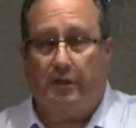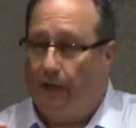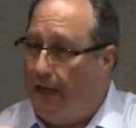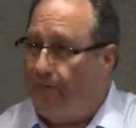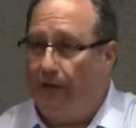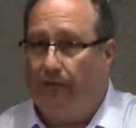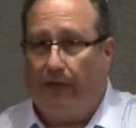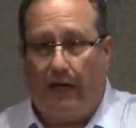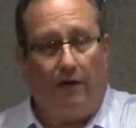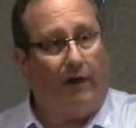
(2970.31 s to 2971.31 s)
are going to have to give
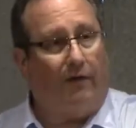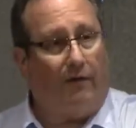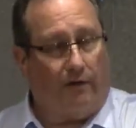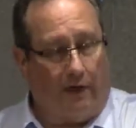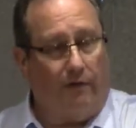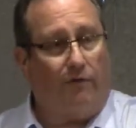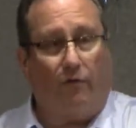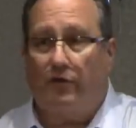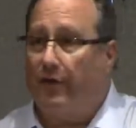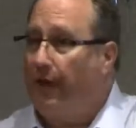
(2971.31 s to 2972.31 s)
account, account
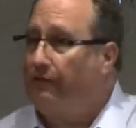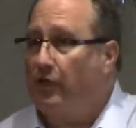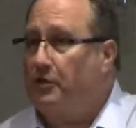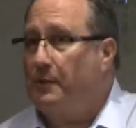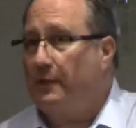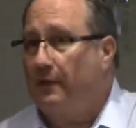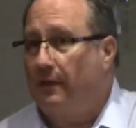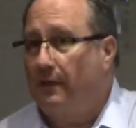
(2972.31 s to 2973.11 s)
for in the day of judgment,